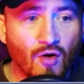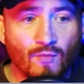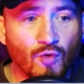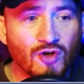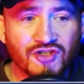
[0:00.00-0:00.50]

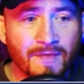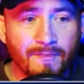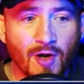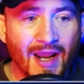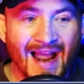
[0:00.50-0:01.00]
watched
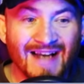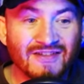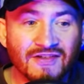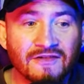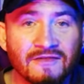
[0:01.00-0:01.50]
it by
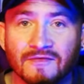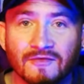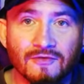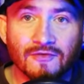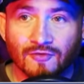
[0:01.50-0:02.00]
accident,
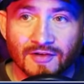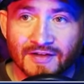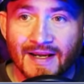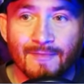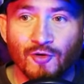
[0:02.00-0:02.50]
or it
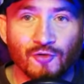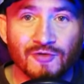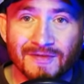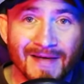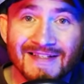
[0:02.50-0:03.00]
came on
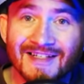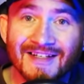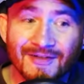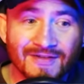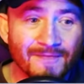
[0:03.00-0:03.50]

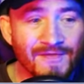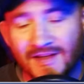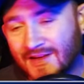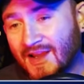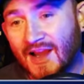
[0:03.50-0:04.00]
automatically or
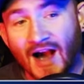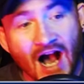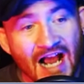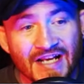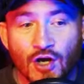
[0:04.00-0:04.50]
something.
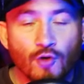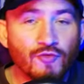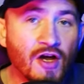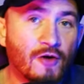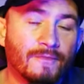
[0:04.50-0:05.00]
I
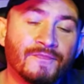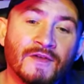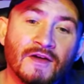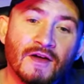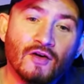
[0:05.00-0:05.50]
don't know.
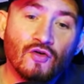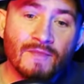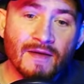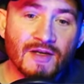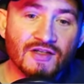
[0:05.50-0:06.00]
Or
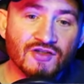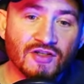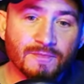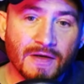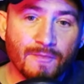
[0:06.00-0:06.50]
maybe it's
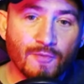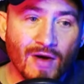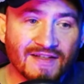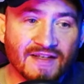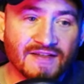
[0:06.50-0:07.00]
just people
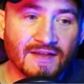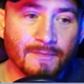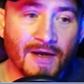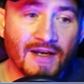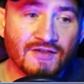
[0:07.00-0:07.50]
accessing the
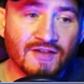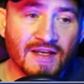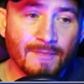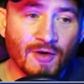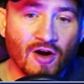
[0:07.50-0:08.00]
page to
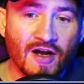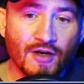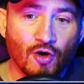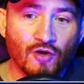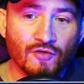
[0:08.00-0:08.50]
keep an
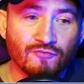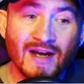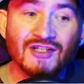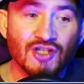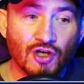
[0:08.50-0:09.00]
eye on the
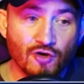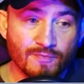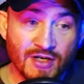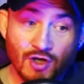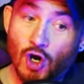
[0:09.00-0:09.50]
ratio,
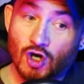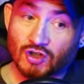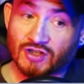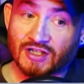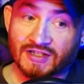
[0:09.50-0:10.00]

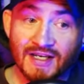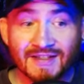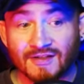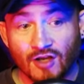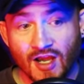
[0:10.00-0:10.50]
because the
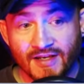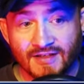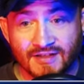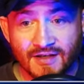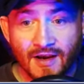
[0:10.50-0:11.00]

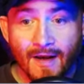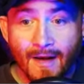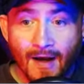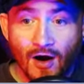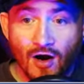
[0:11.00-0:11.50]
dislikes
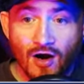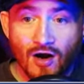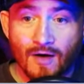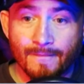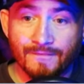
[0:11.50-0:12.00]

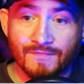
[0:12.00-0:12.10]
are